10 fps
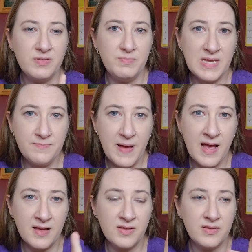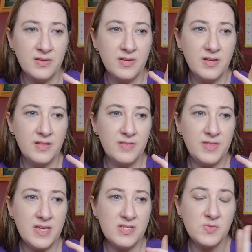bead pack,
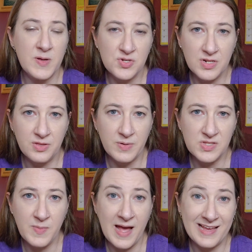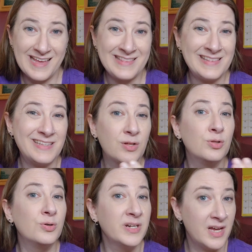the specialty threads pack, and then the
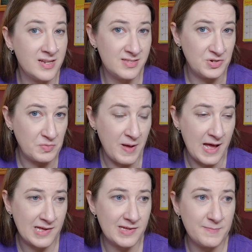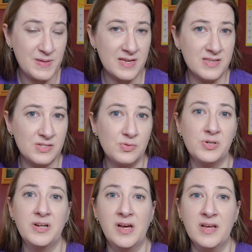Gloriana silk pack, because
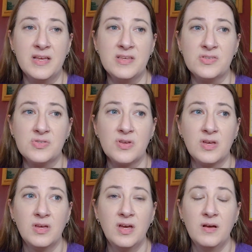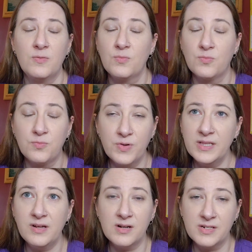Gloriana is
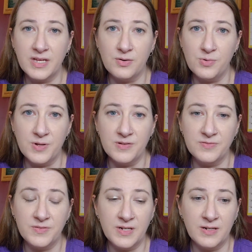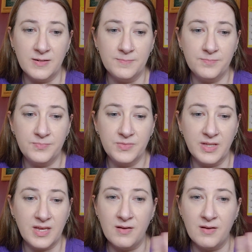really hard to get a hold of. Like,